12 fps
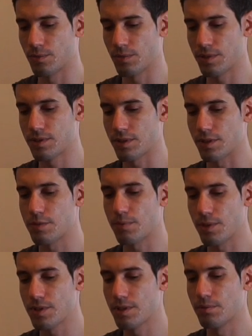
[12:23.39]
what's
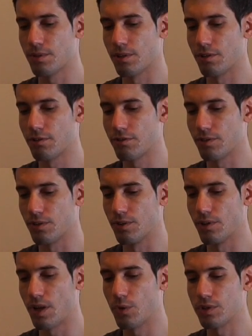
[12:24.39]
responsible
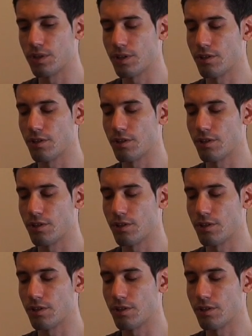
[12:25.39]
for routing